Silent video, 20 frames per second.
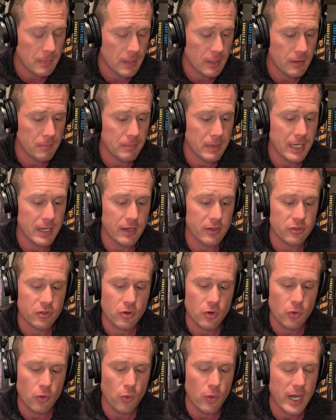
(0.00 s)
Again, as
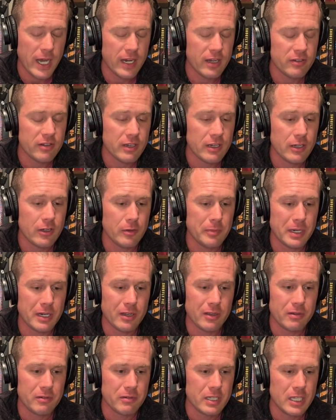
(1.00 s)
quiet as I can go. I'm going
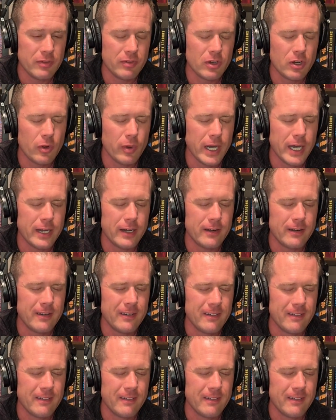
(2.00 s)
to go even quieter.